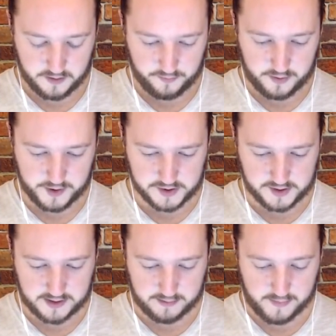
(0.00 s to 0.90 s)
probably just
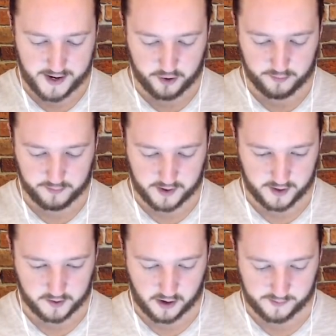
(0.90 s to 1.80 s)
like a Miner
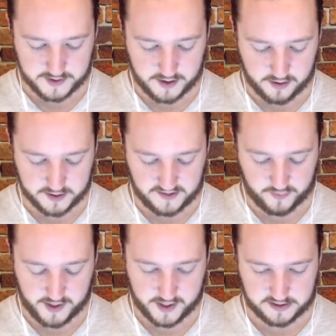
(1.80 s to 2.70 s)
uh, Goblins here to see if
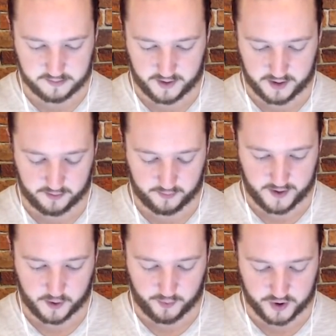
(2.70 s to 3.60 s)
we can get some like
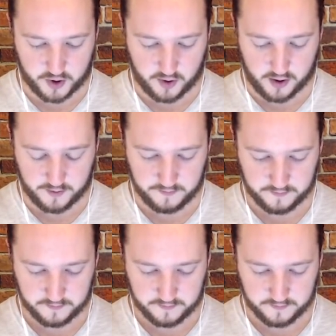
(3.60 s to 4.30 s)
counter pressure going on.